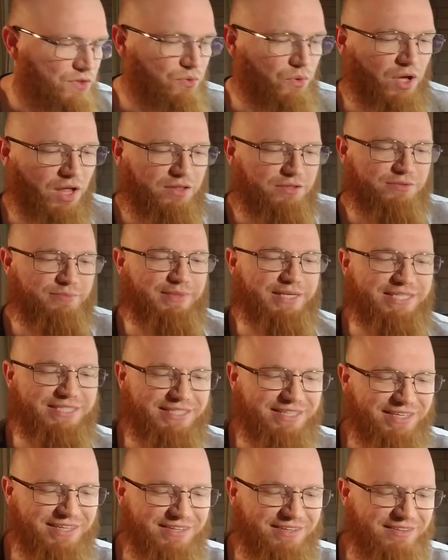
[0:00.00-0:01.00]
color
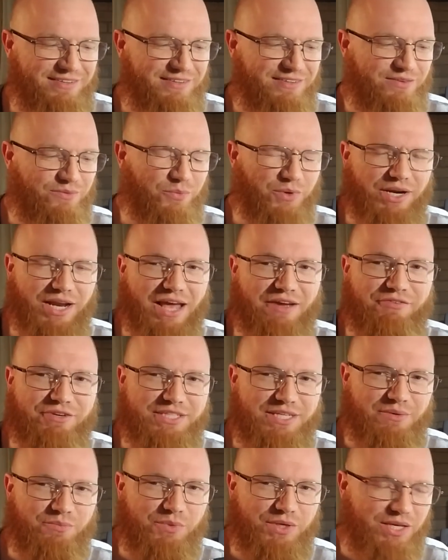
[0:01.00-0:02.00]
mixing, when every
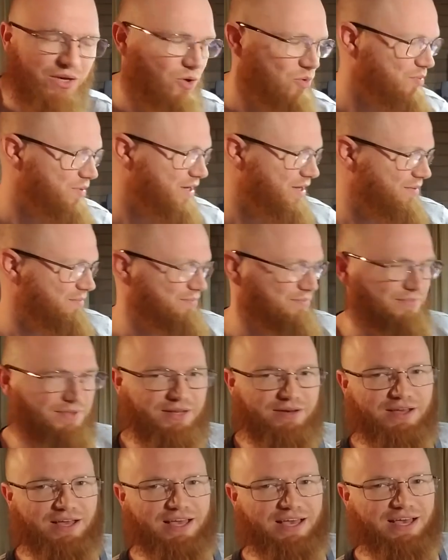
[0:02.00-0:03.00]
time we open up, and
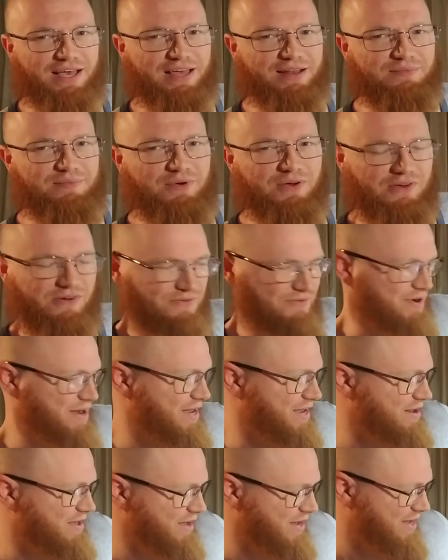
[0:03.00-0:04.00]
I had them all,
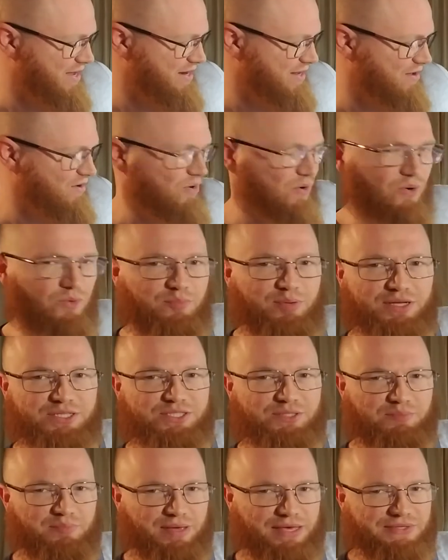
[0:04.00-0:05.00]
right? I got a whole bunch
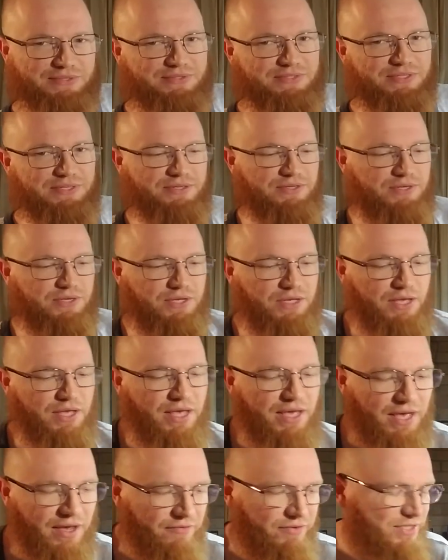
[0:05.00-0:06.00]
of paints here.
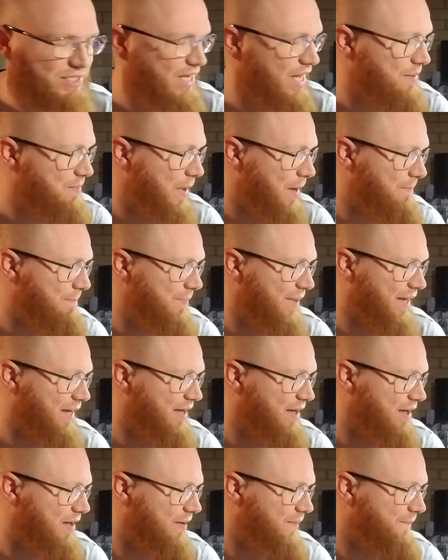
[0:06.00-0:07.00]
Every time I pick
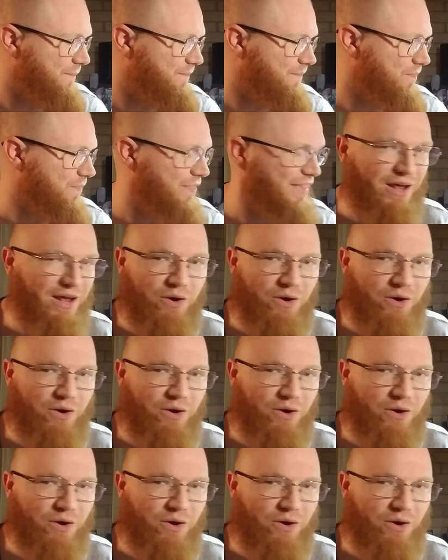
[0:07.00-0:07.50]
up that